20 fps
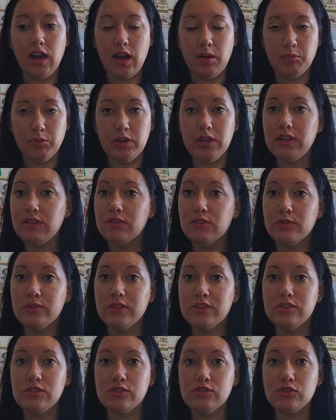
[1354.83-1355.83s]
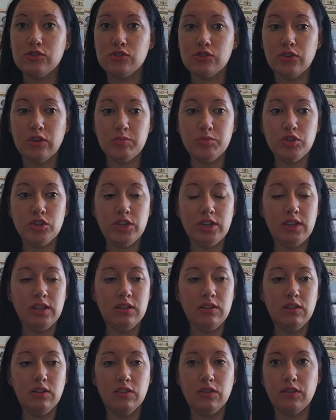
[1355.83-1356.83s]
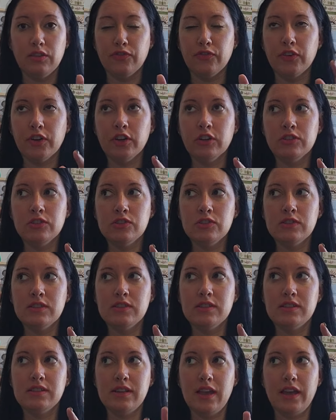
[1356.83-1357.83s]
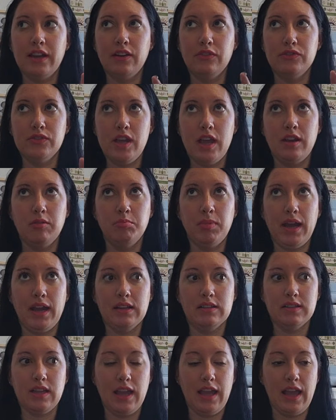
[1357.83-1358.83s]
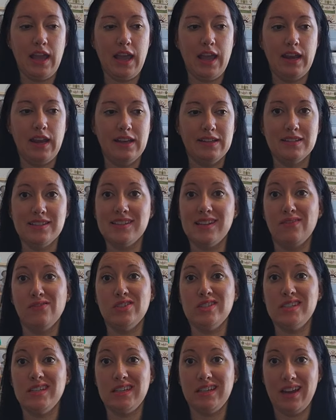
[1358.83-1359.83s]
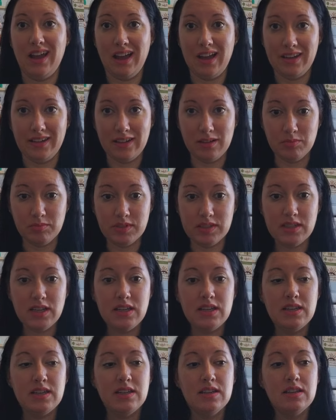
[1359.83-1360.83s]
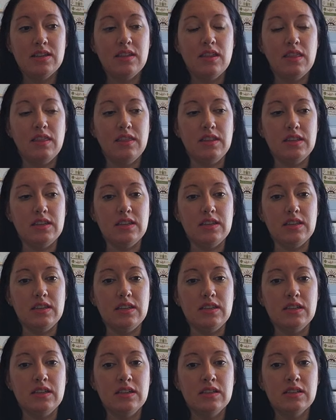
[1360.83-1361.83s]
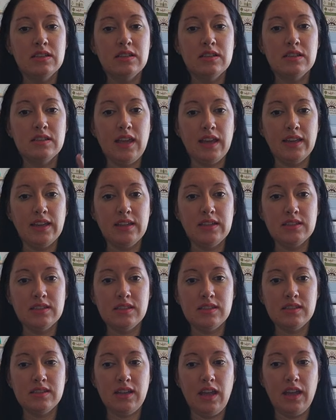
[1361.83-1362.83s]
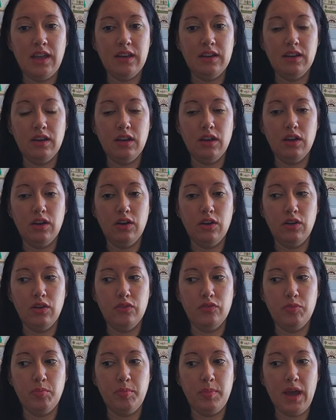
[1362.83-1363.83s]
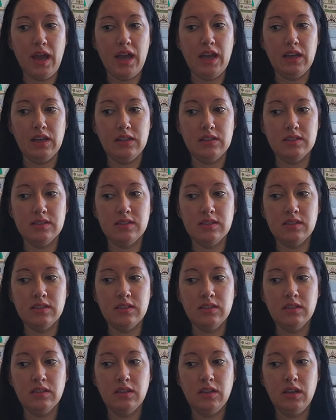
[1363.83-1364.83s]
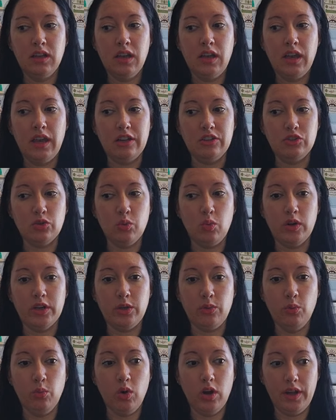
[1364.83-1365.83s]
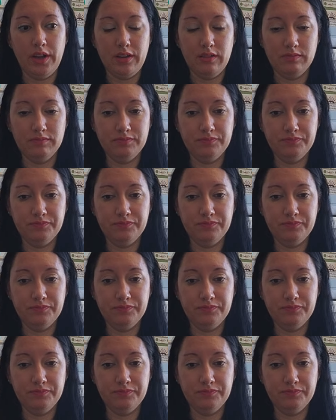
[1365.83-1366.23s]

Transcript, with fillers: I'm reading through this description. The first set of 10 bags I had had 17 items. The second set of bags had 21.